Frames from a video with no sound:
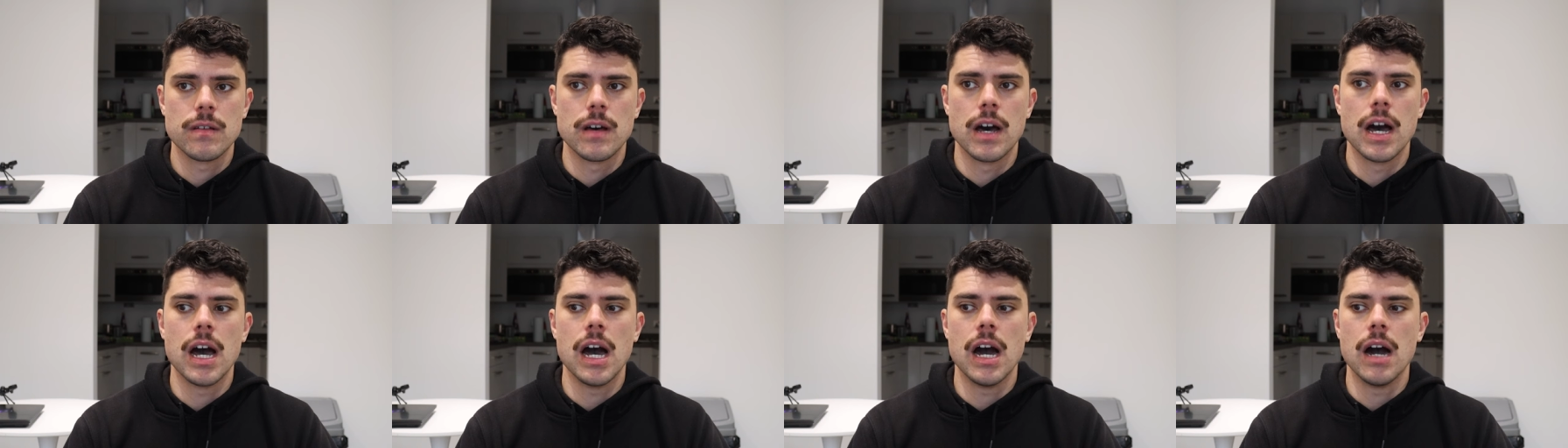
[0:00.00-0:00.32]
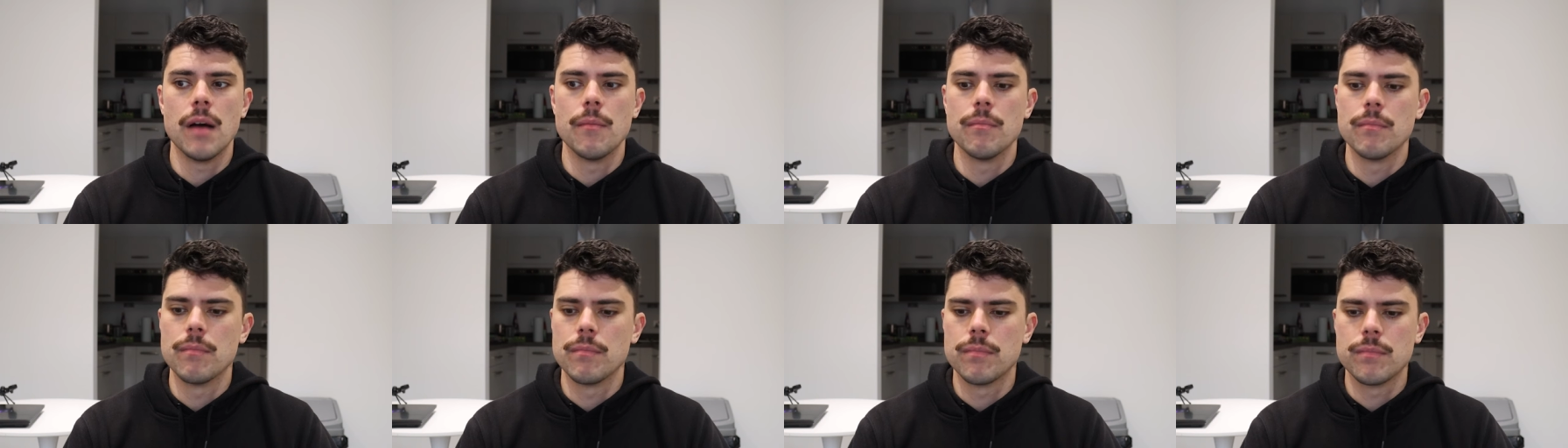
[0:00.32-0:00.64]

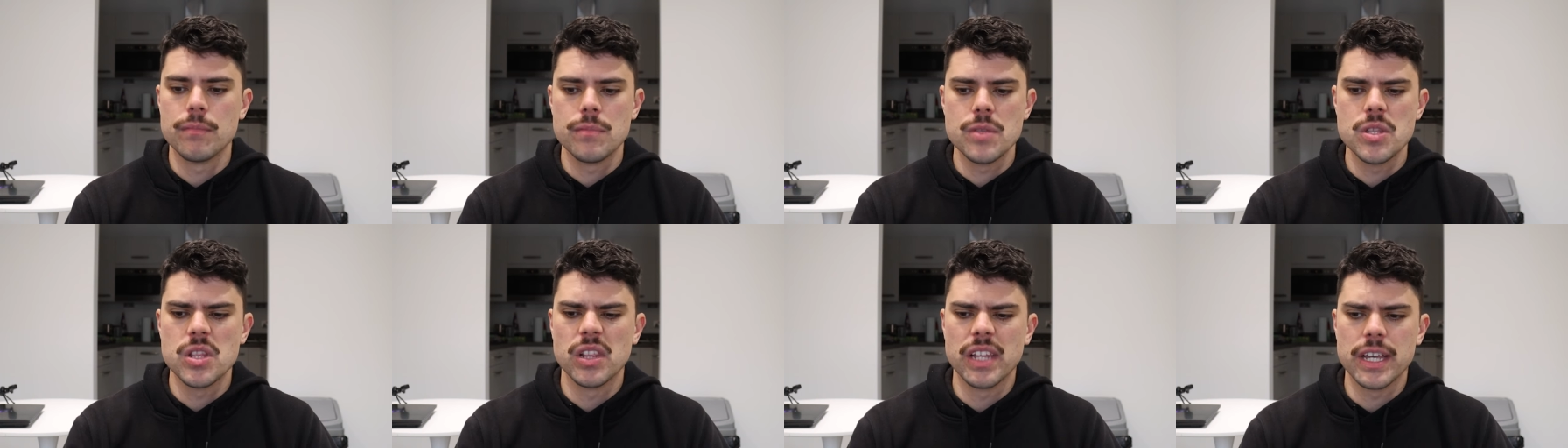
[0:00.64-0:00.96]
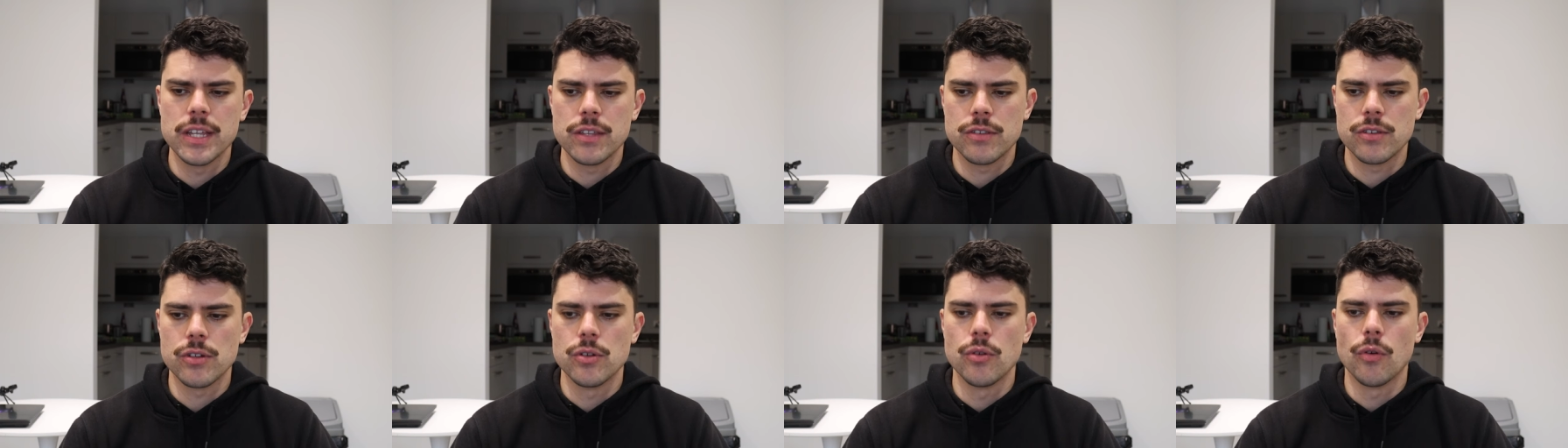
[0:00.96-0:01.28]
um,
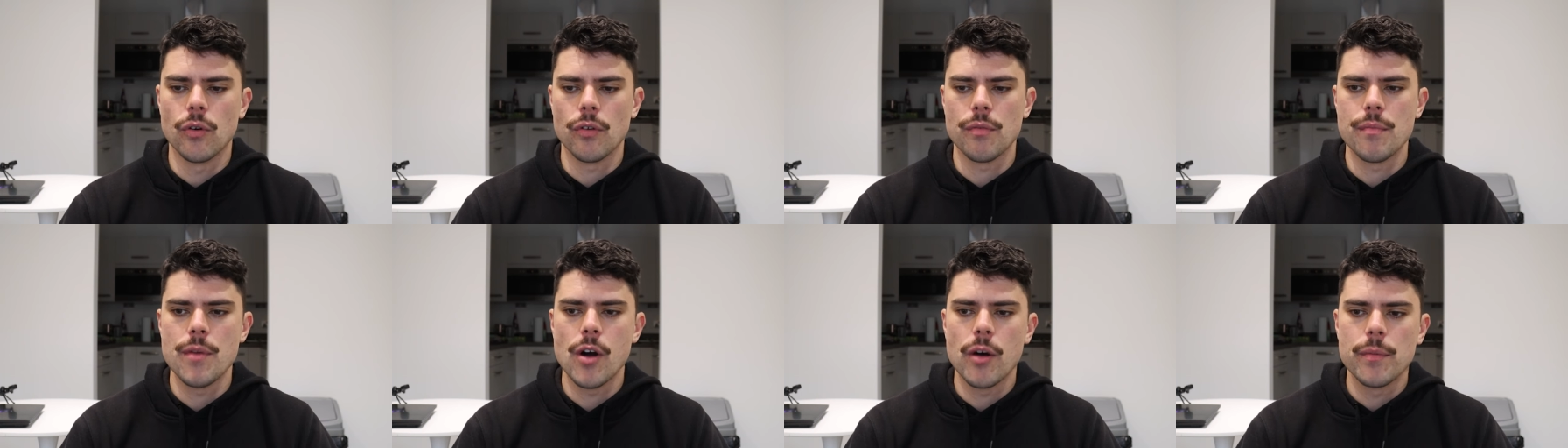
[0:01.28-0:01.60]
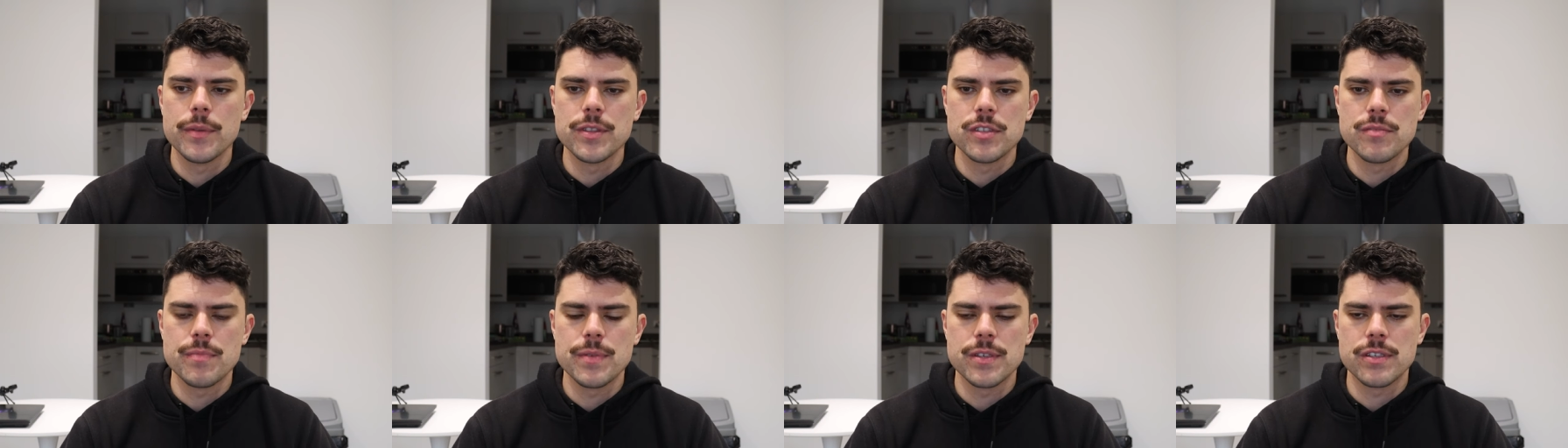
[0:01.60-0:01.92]
linked to North
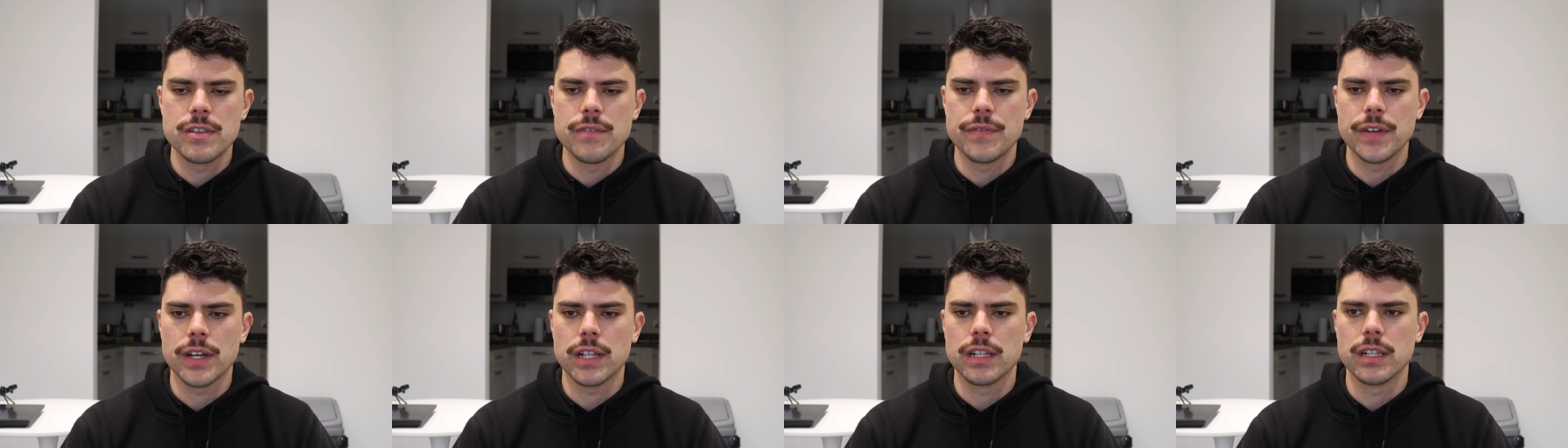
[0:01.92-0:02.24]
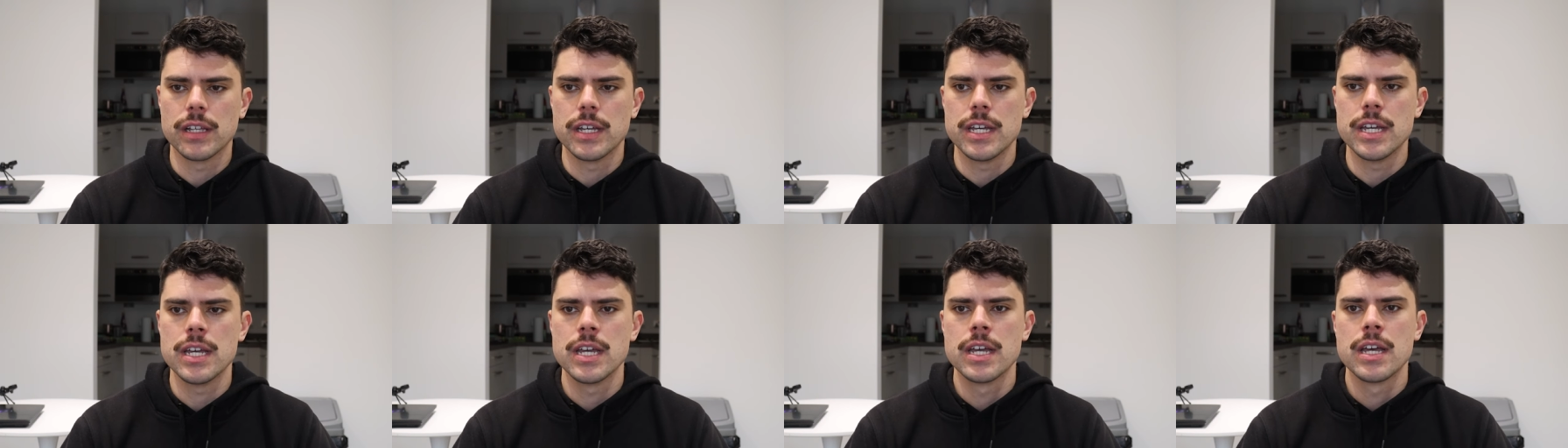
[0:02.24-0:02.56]
Melbourne
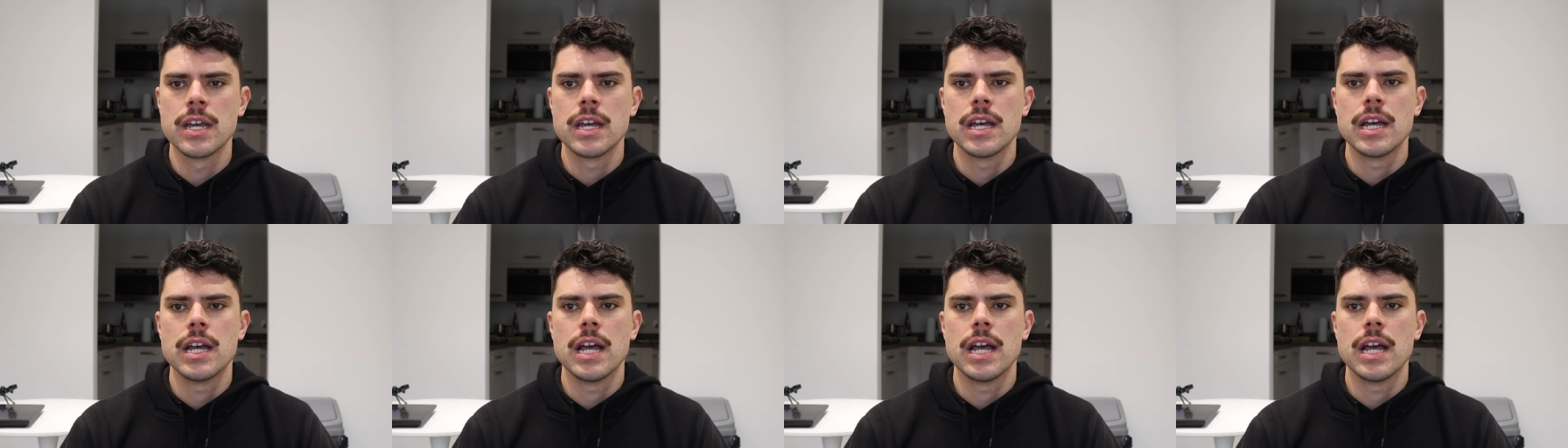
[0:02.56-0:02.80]
specifically,